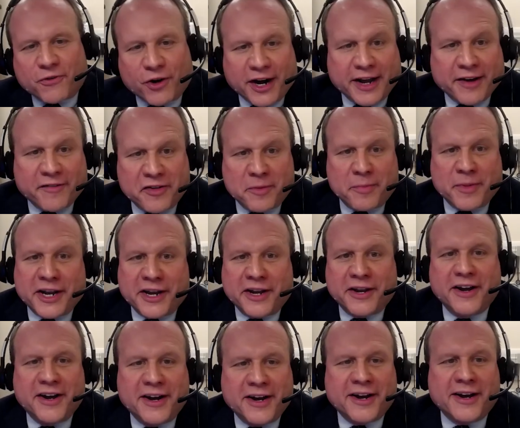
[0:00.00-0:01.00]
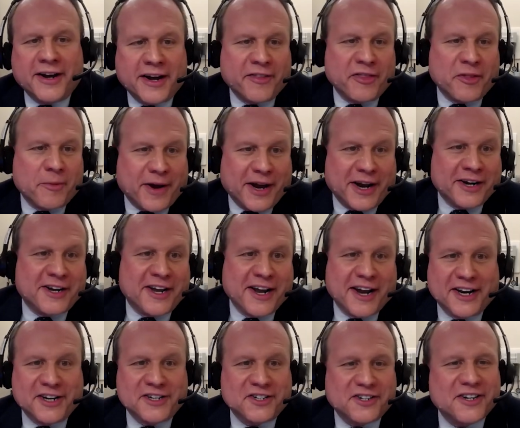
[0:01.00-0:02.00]
for having me on the
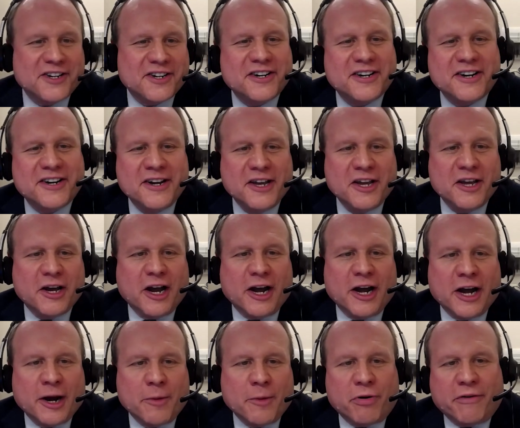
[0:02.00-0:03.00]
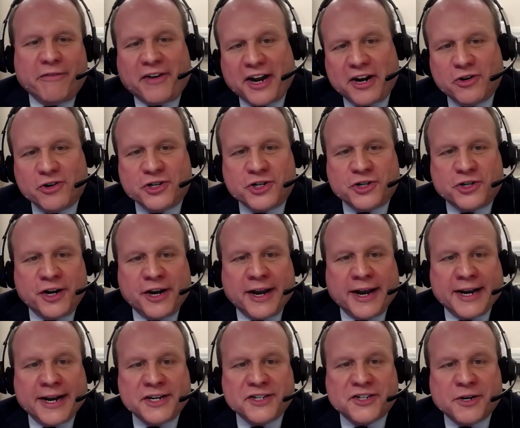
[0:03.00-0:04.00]
podcast. Providers should
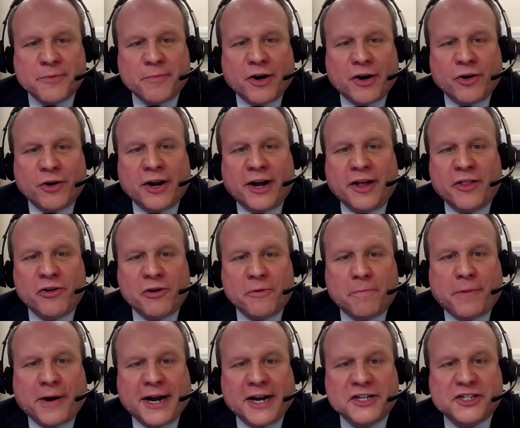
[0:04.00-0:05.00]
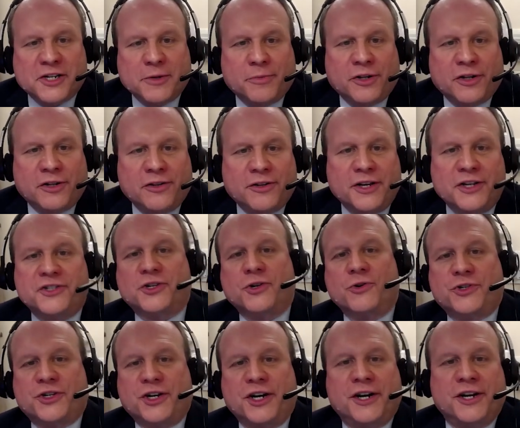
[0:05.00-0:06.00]
ask about other possible
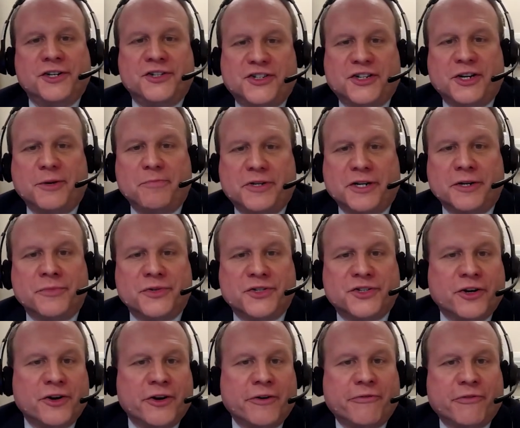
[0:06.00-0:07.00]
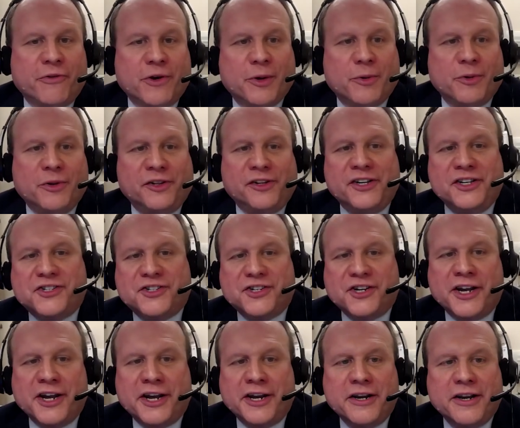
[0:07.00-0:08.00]
associated symptoms that are frequently
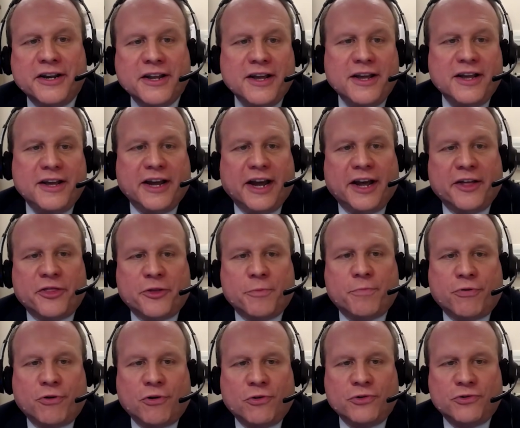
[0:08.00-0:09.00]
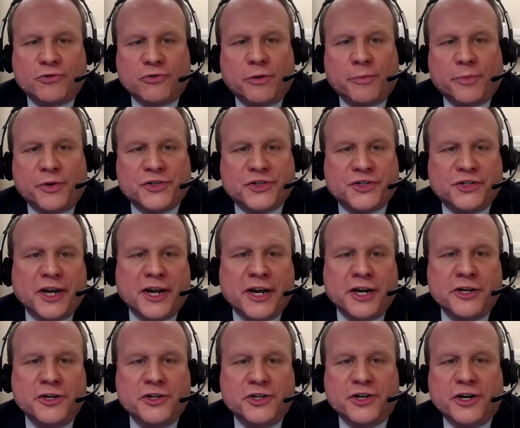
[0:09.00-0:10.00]
seen at the prodromal
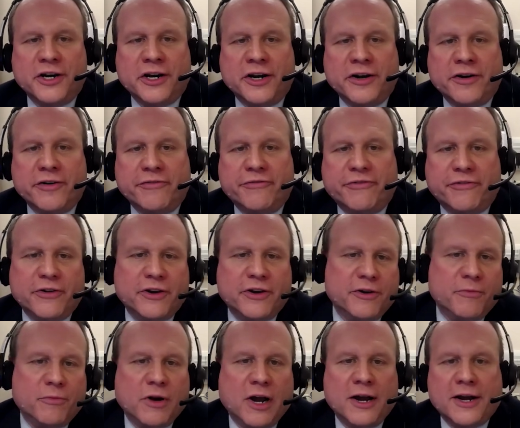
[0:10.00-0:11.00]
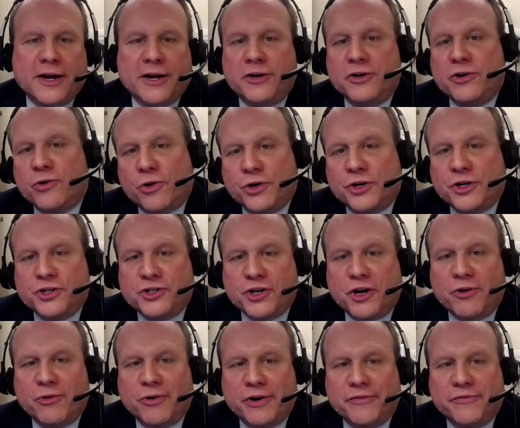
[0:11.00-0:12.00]
stage of
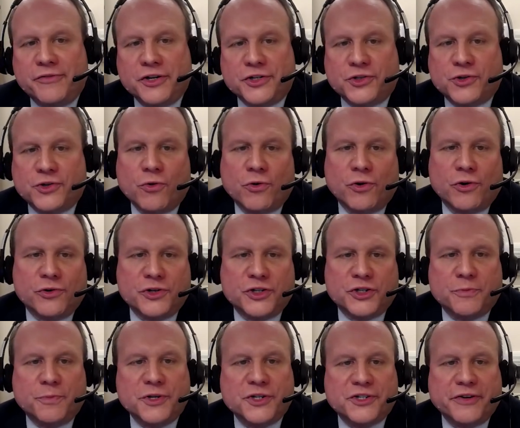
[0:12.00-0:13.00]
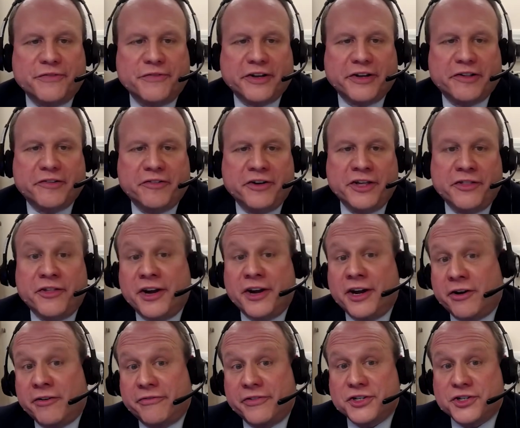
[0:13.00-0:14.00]
neurodegenerative disorders, specifically the
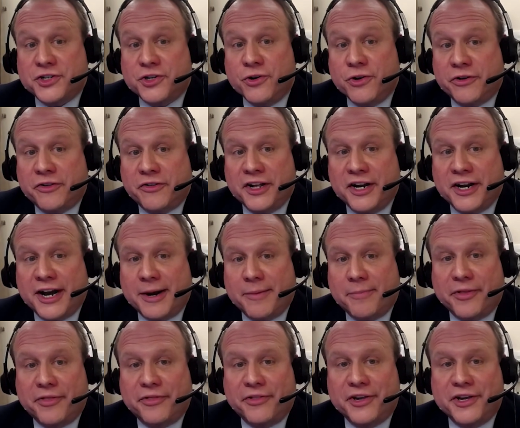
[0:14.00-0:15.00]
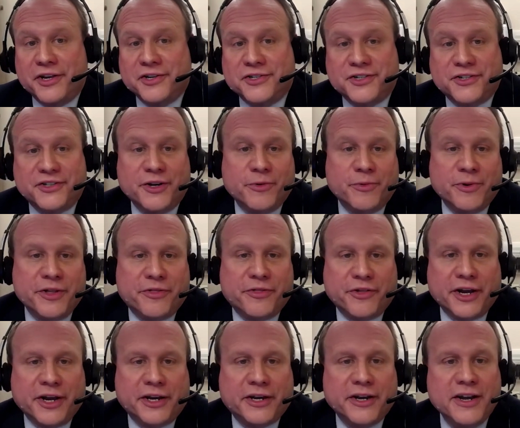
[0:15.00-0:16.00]
alpha-synucleinopathies that we
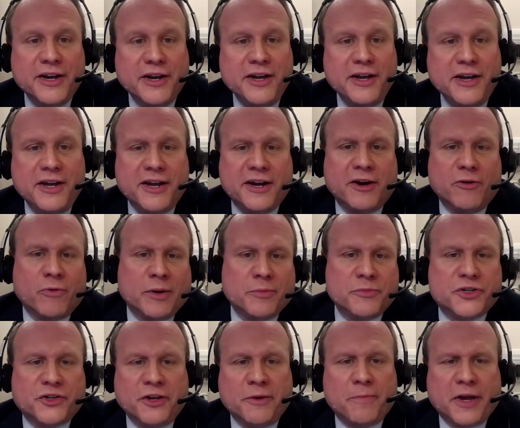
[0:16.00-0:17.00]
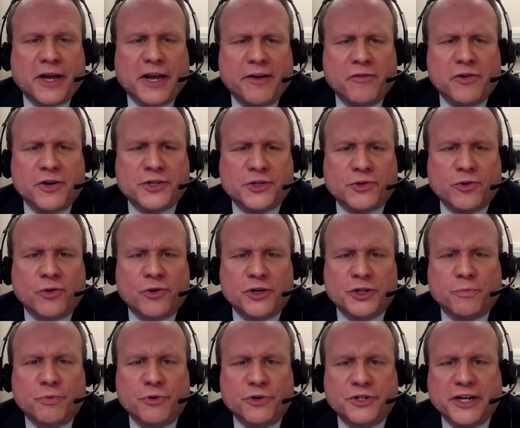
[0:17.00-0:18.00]
think REM sleep behavior disorder
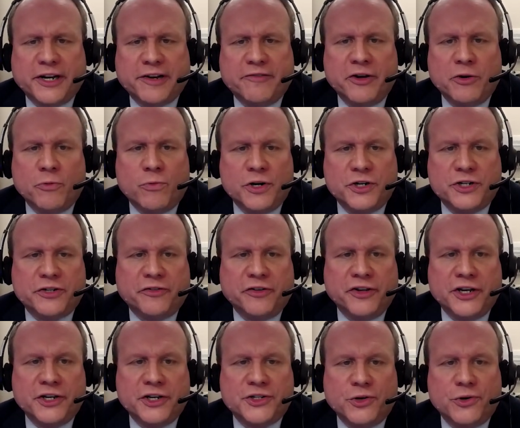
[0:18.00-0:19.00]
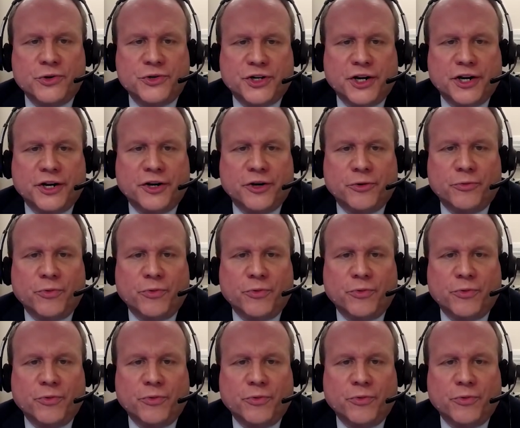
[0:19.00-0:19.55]
is particularly richly associated